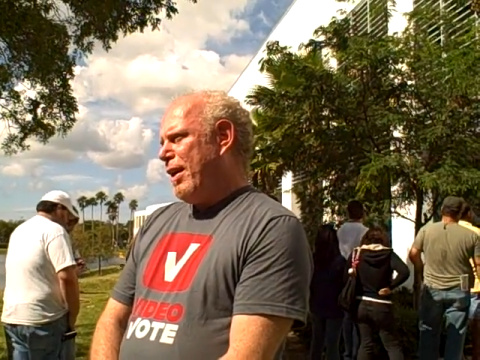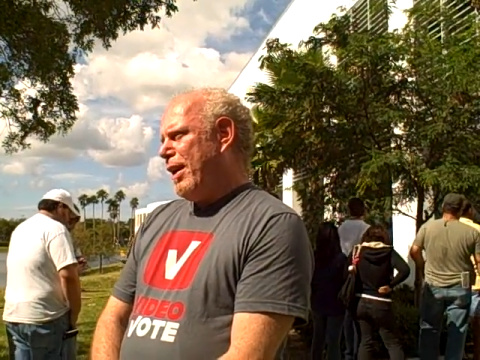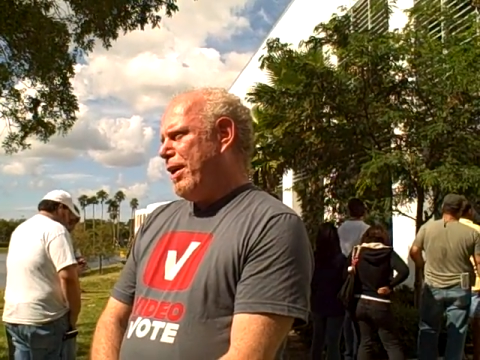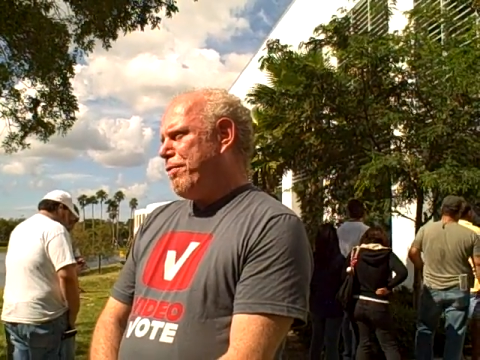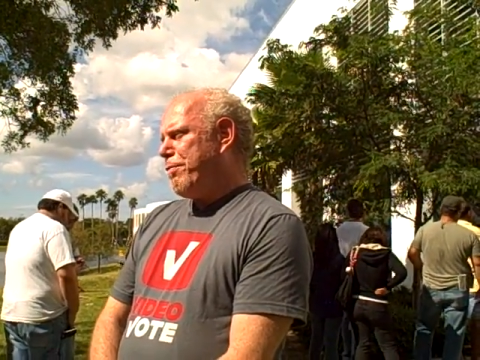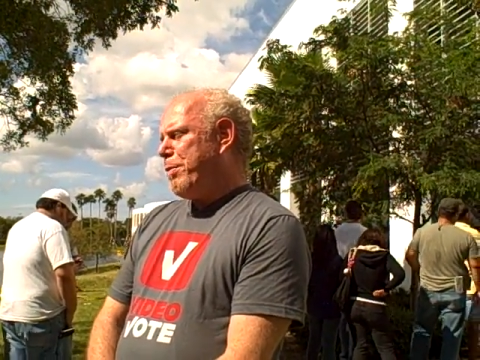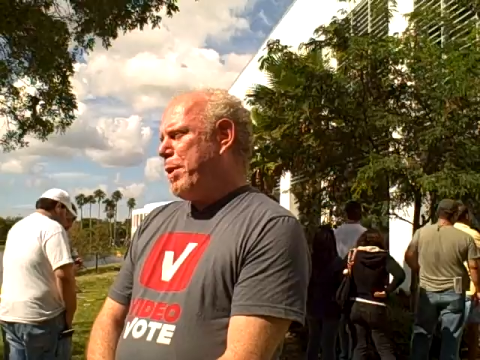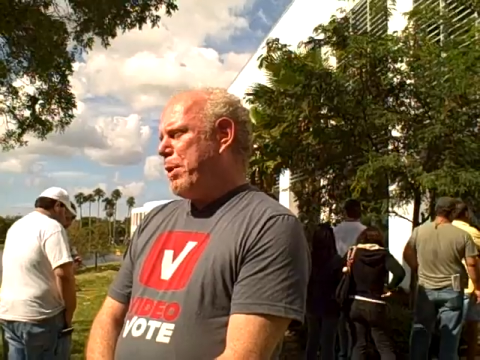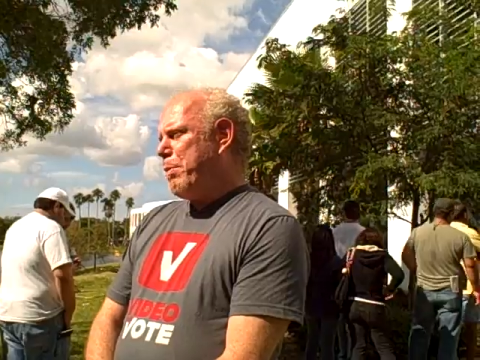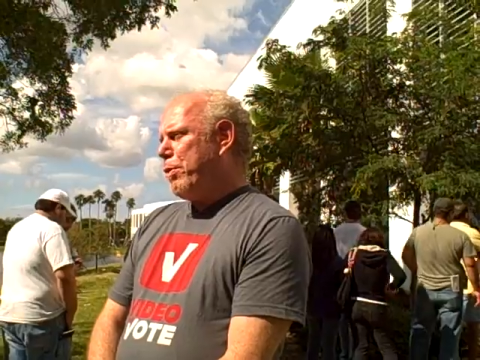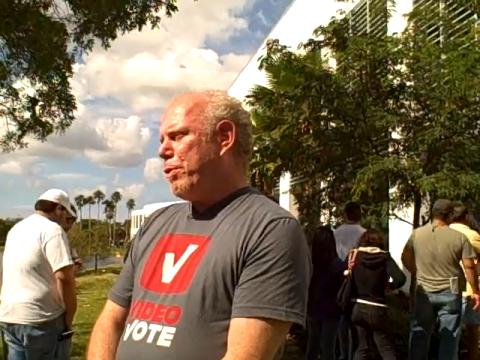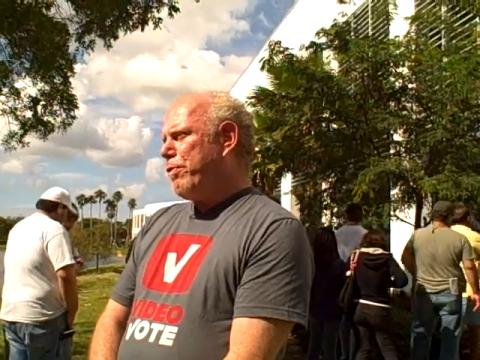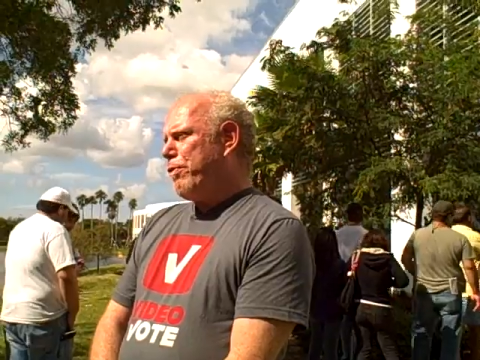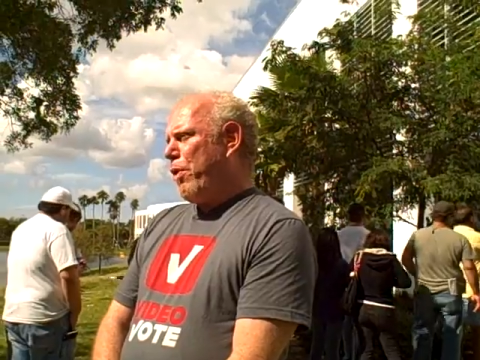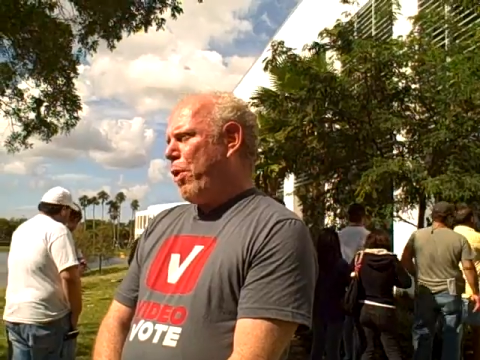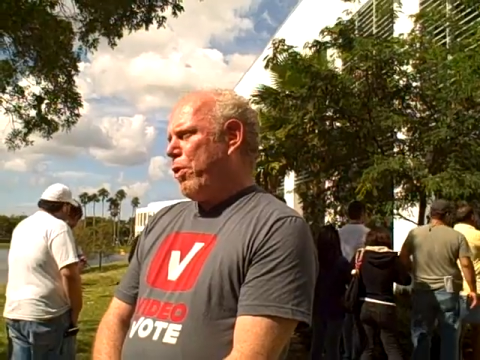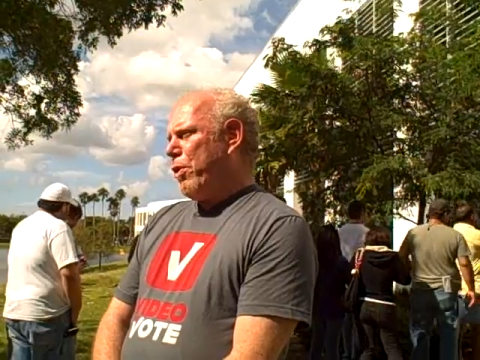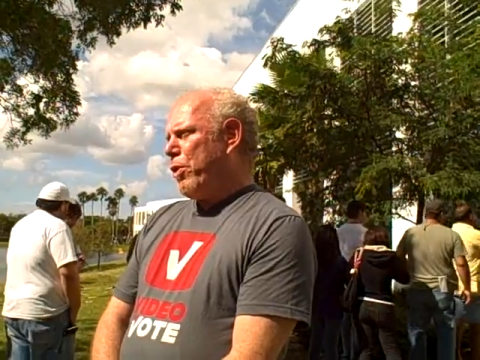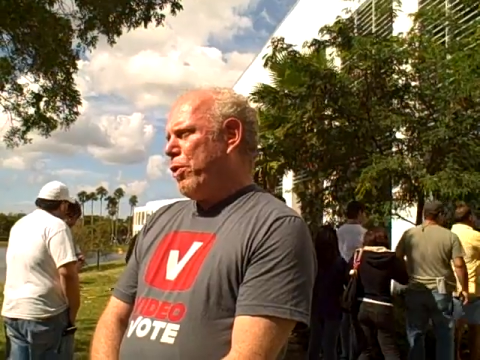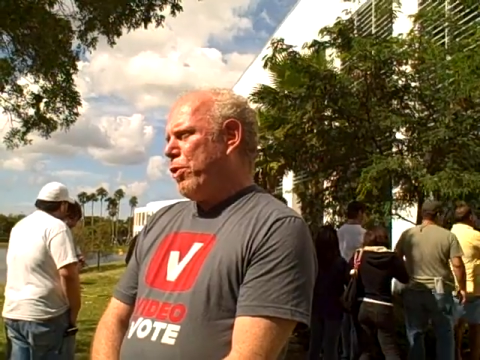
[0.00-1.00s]
If people
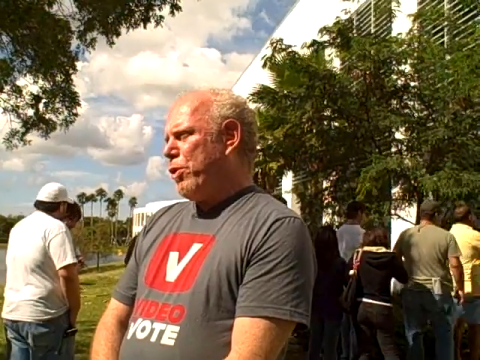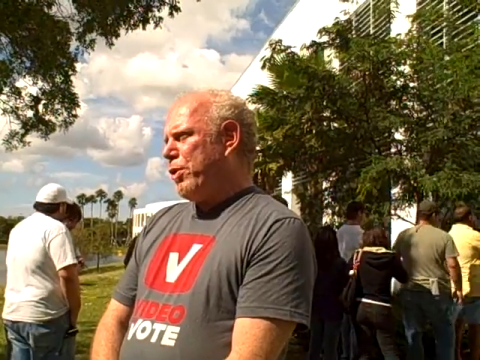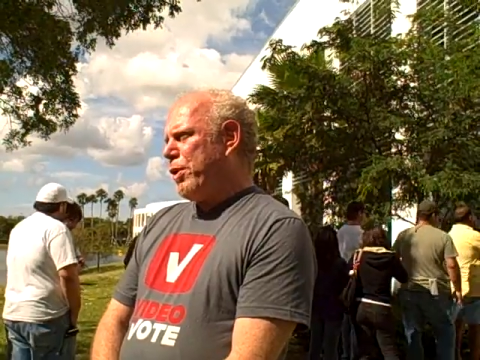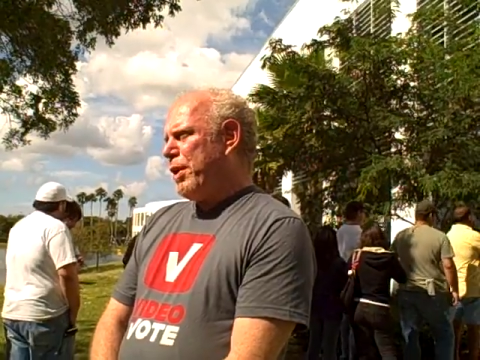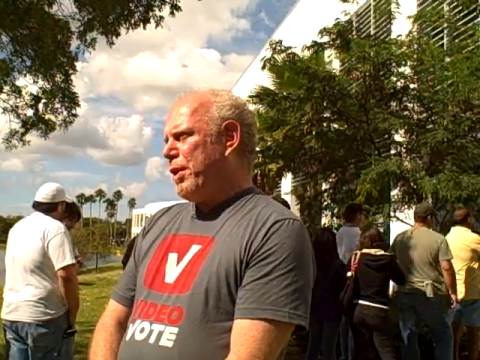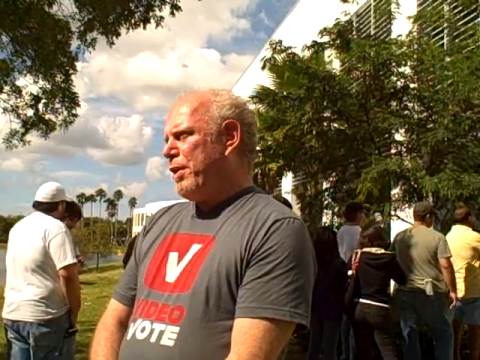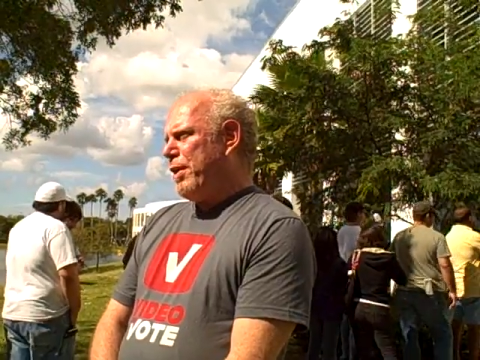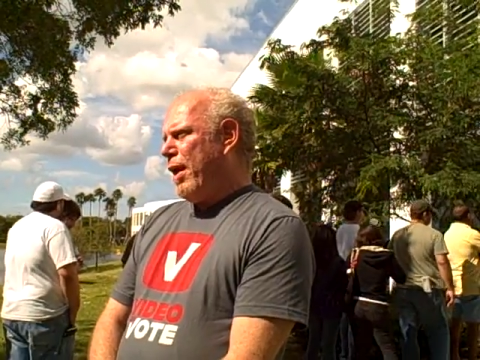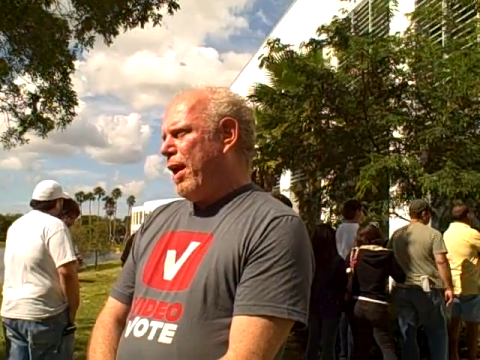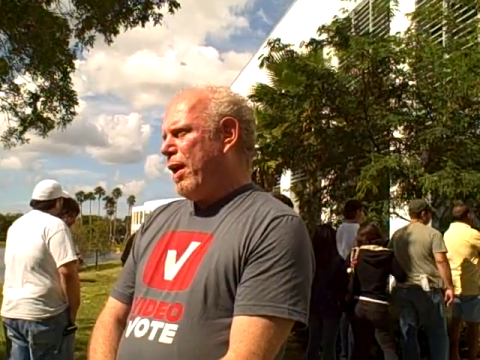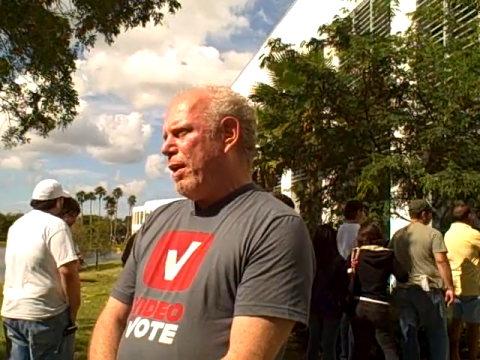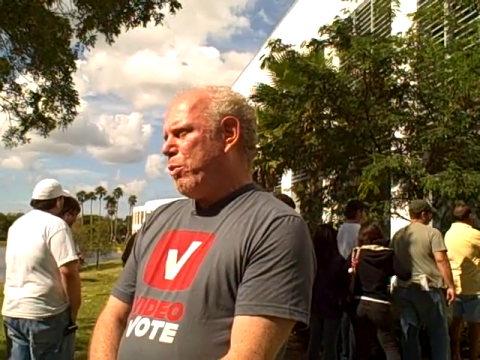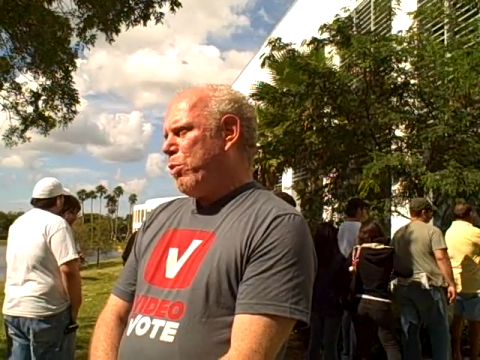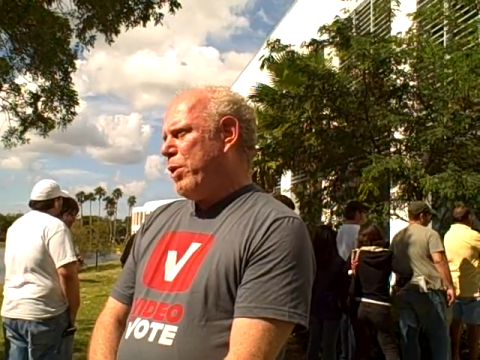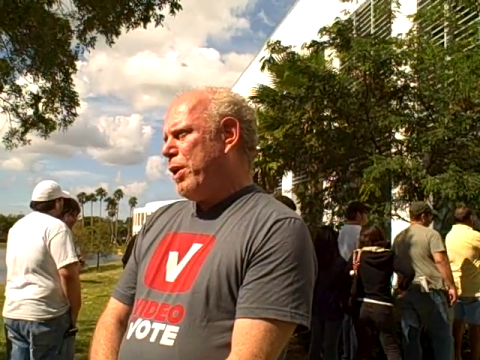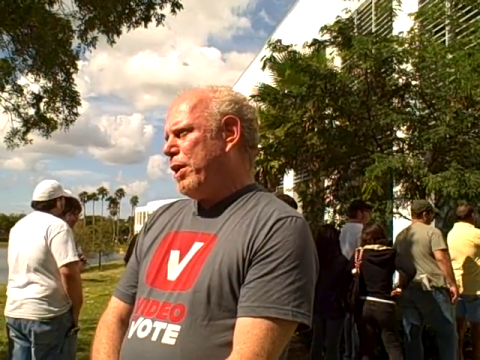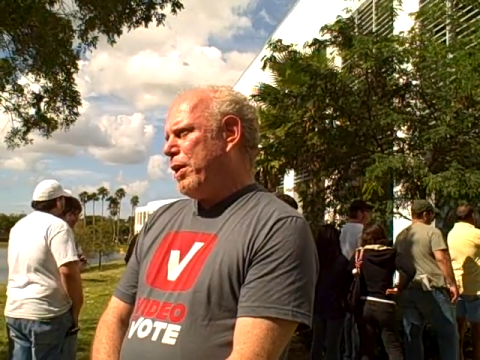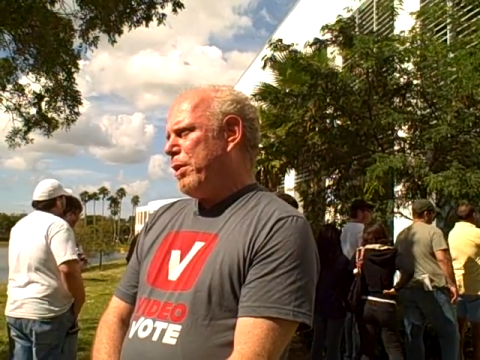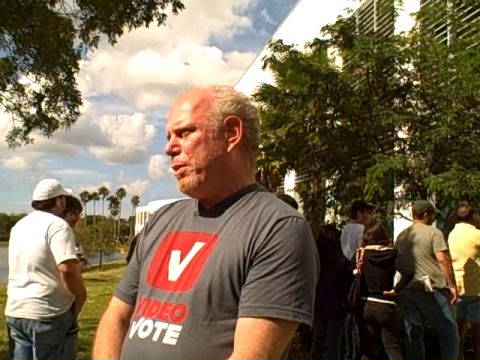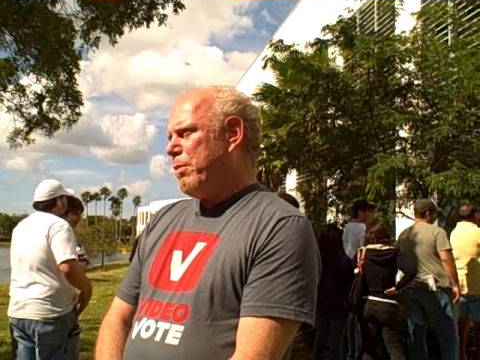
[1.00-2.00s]
vote early, then
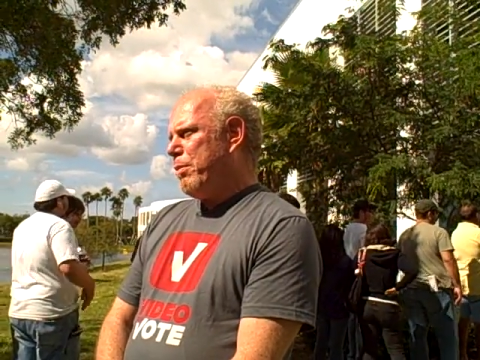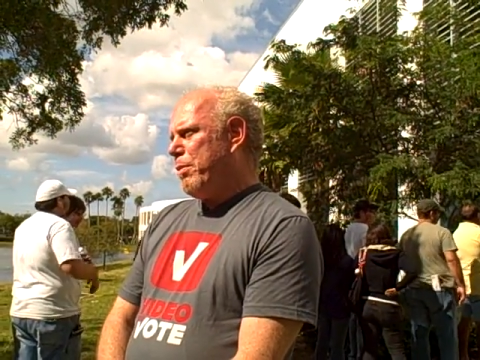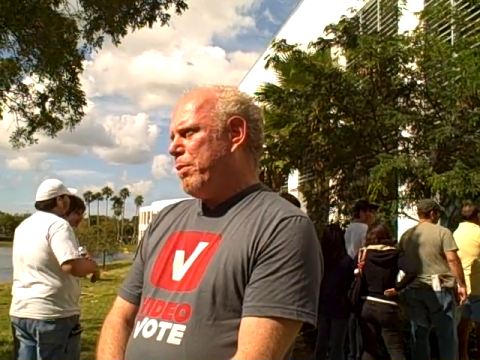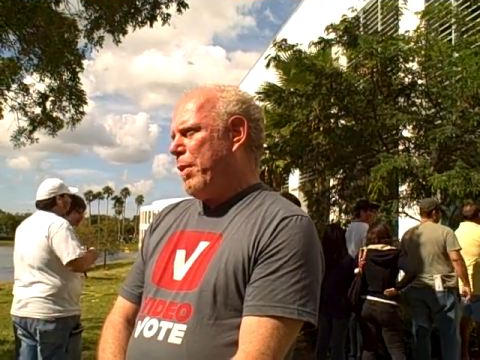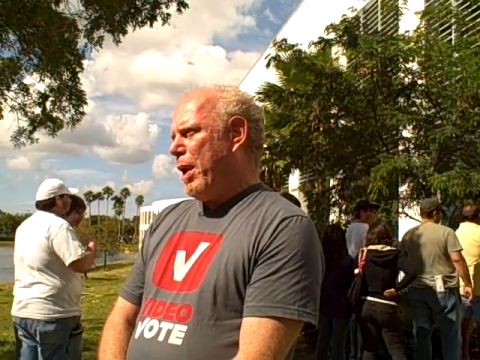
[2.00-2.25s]
we can